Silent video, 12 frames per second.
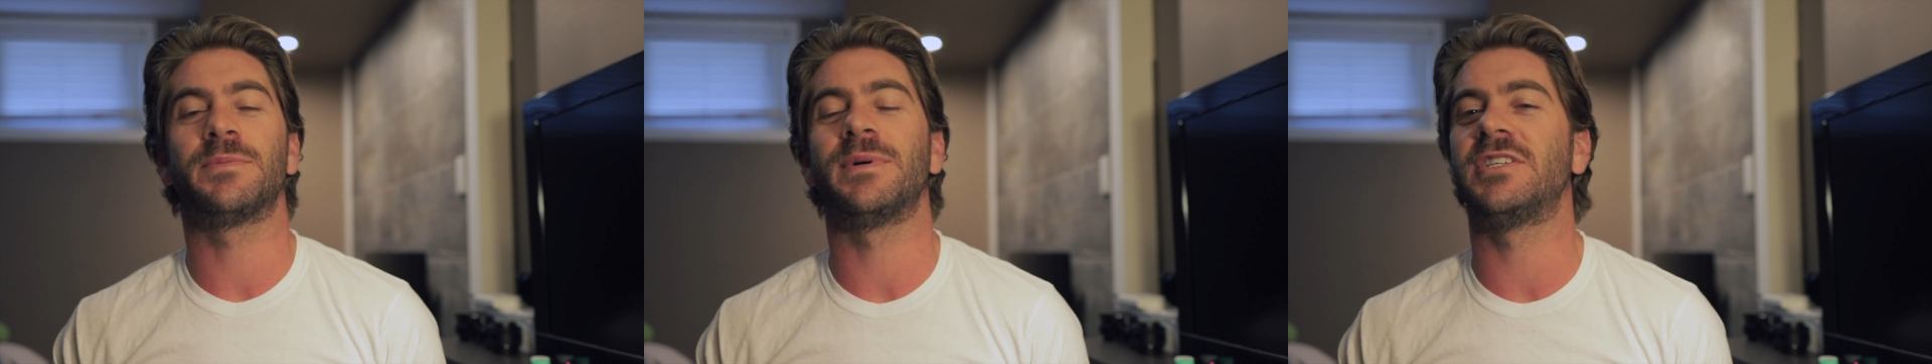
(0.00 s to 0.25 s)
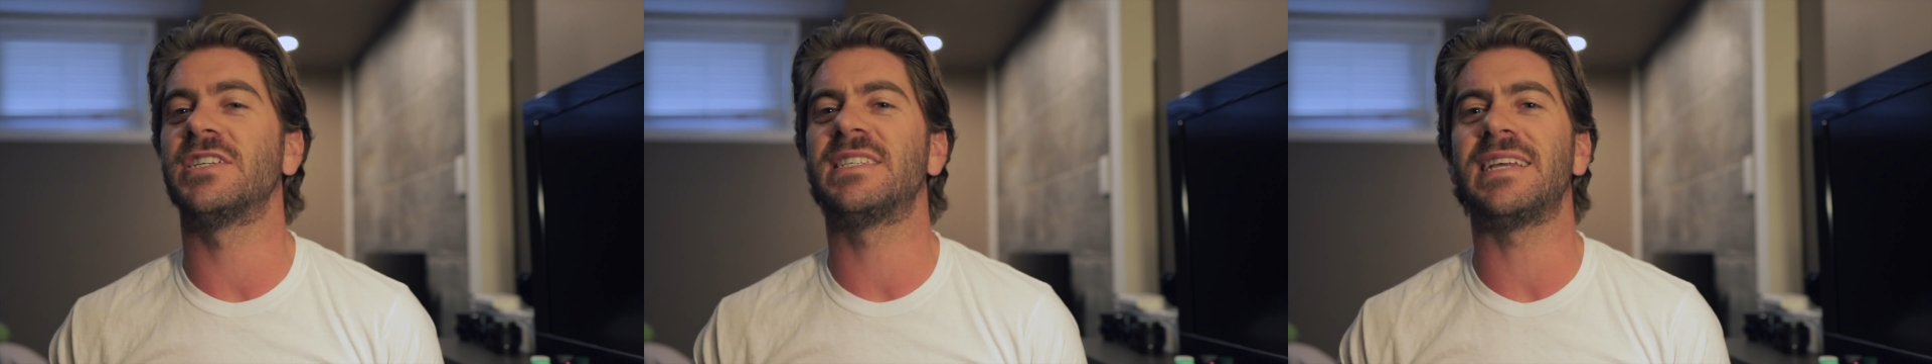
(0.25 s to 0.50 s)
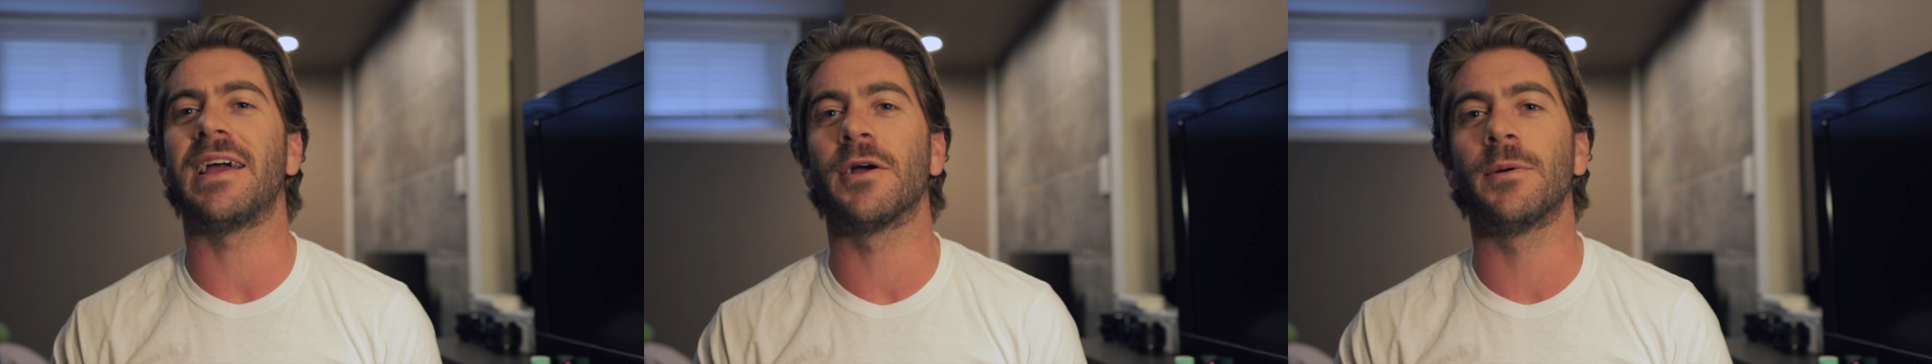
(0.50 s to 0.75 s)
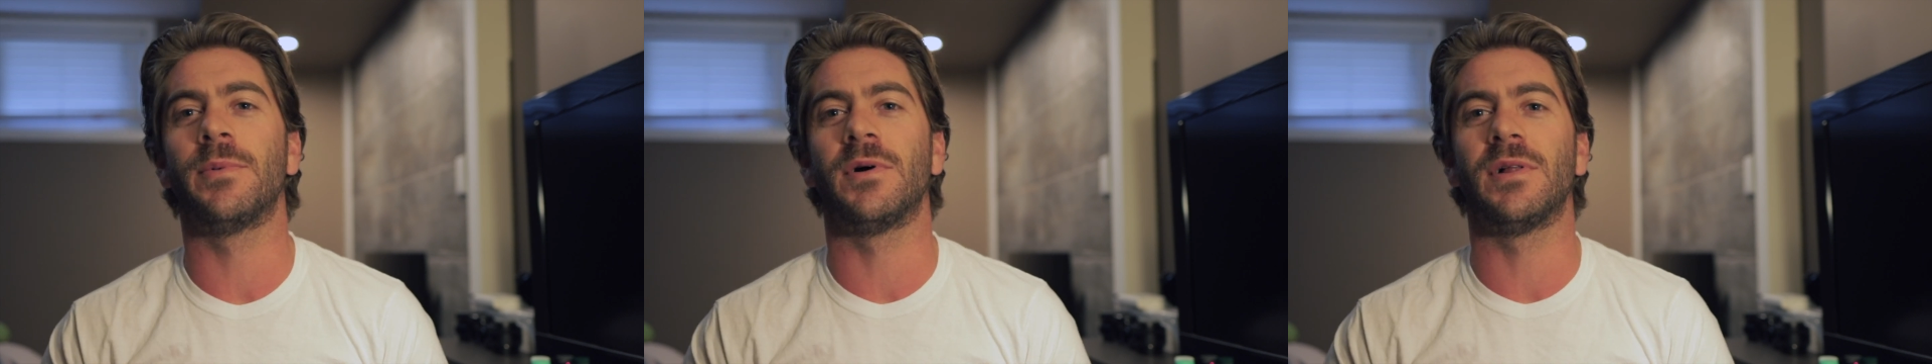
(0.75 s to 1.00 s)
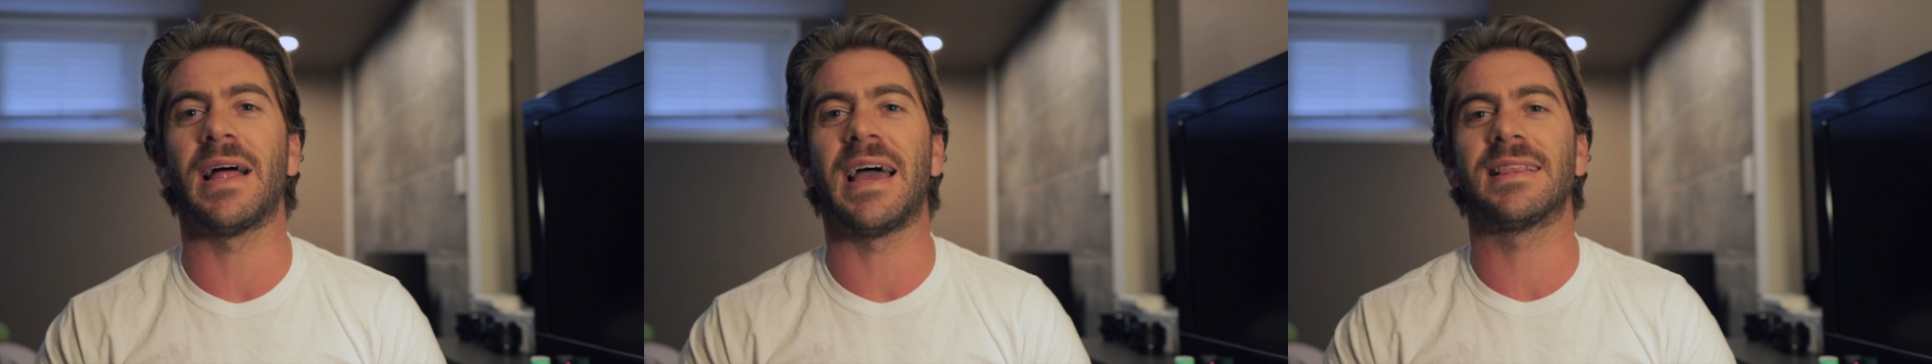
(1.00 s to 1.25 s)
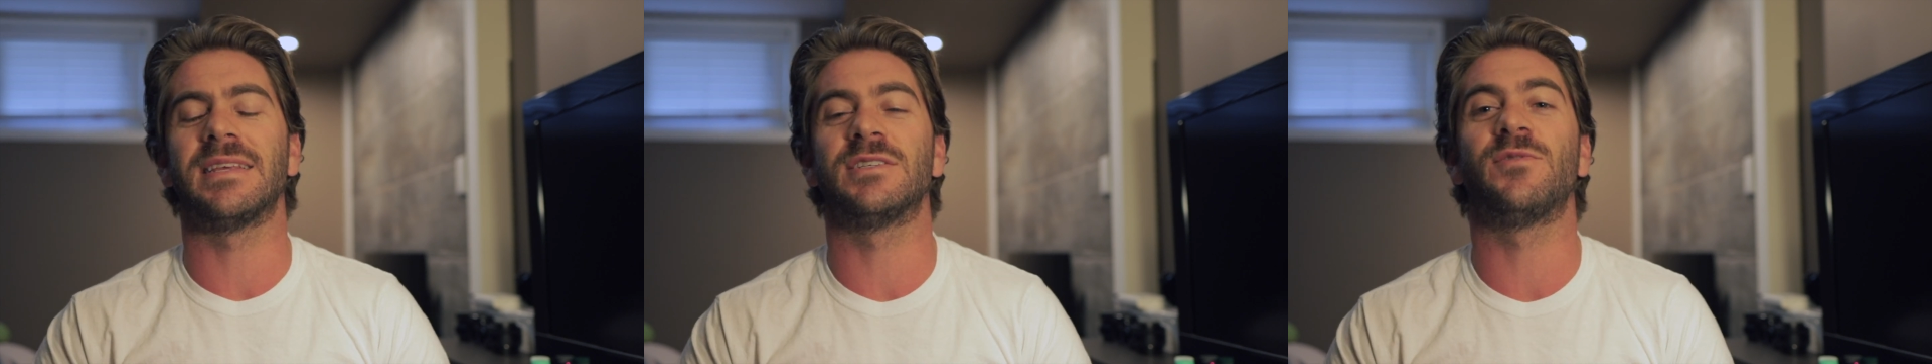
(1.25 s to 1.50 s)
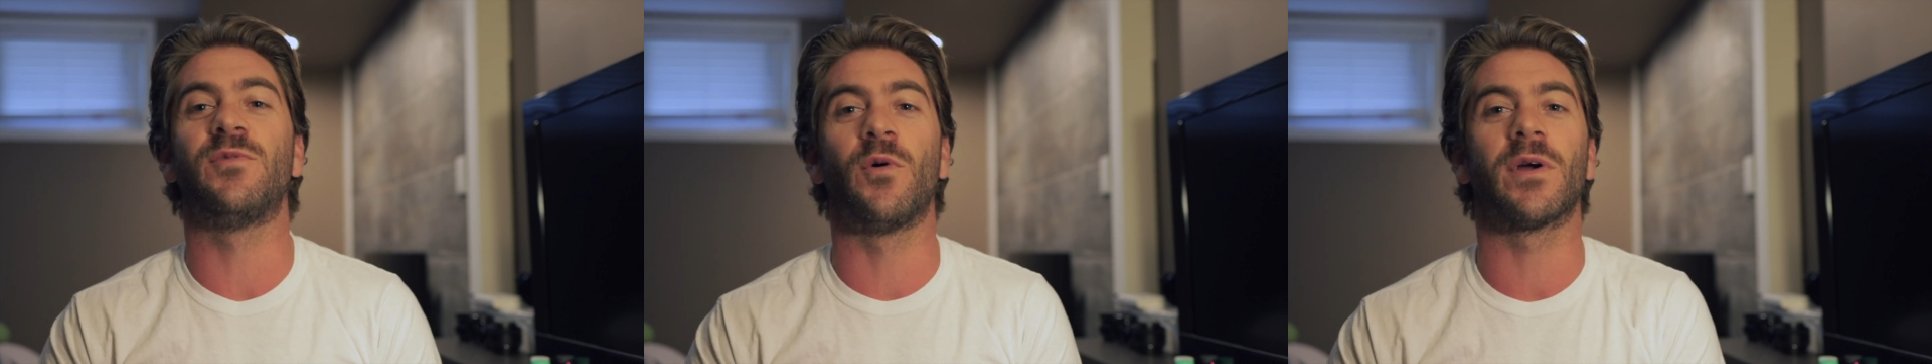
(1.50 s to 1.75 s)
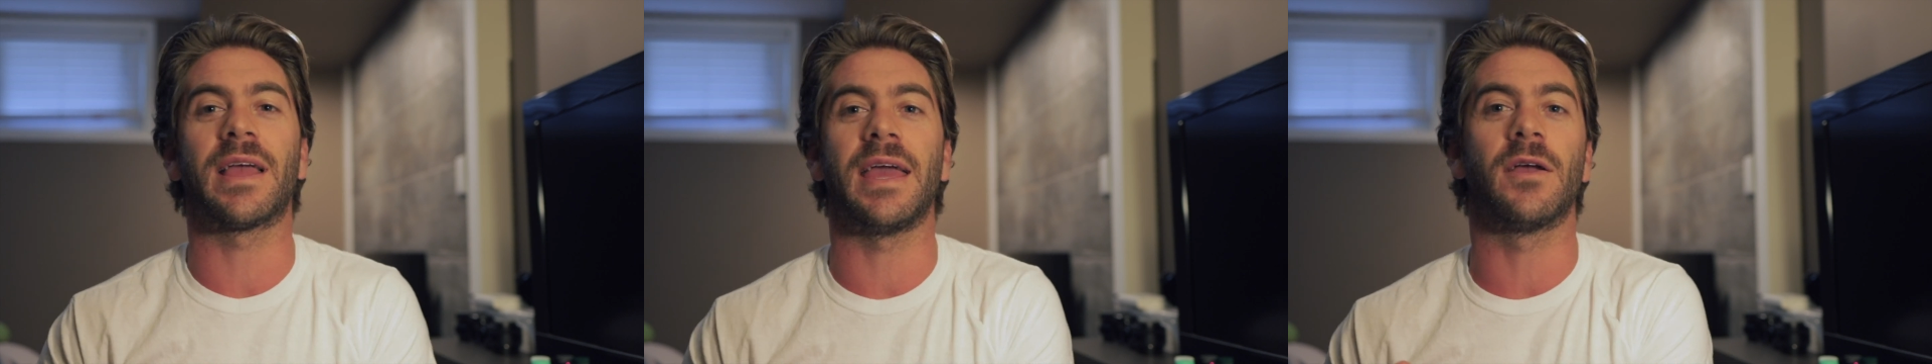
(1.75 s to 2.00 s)
but just terrible at this
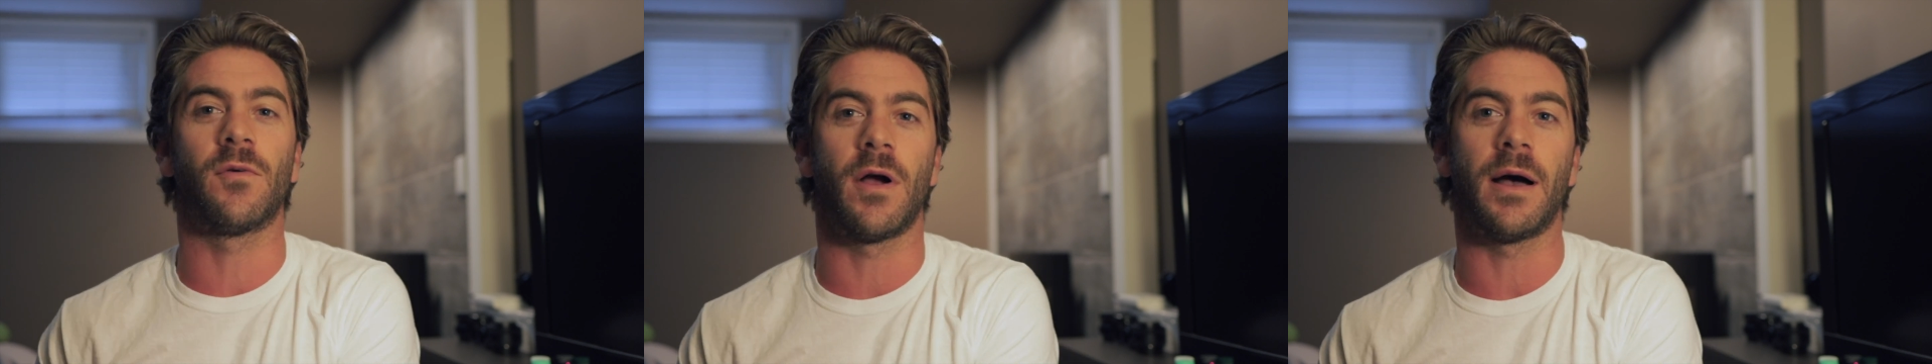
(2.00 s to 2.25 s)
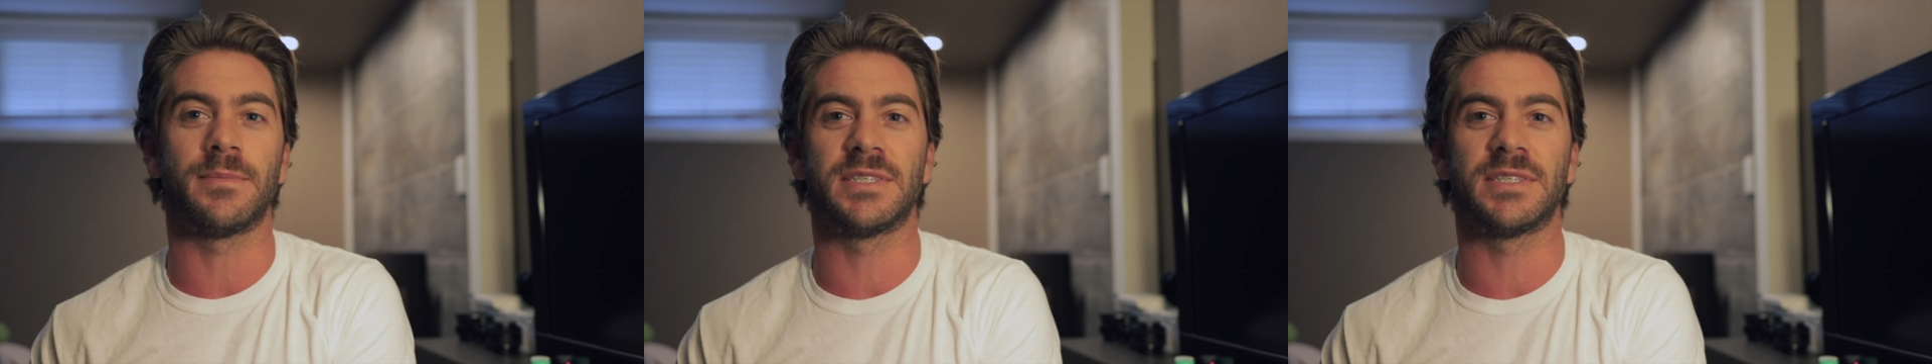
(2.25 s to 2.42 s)
4K crop.